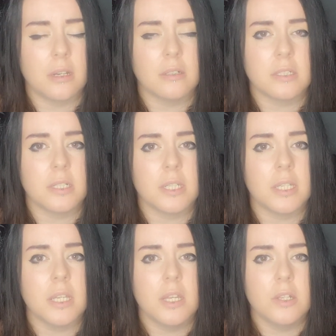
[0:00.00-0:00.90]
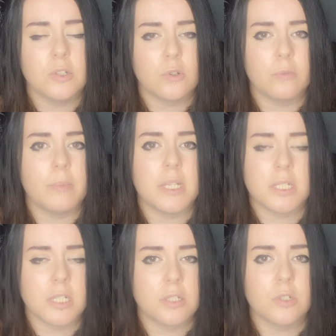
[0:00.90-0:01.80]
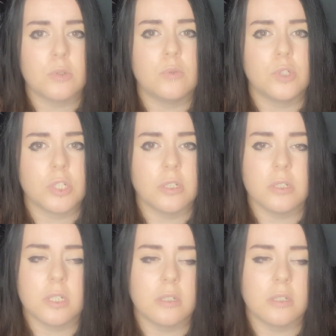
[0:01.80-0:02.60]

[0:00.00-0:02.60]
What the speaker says: utterly tormented, tortured,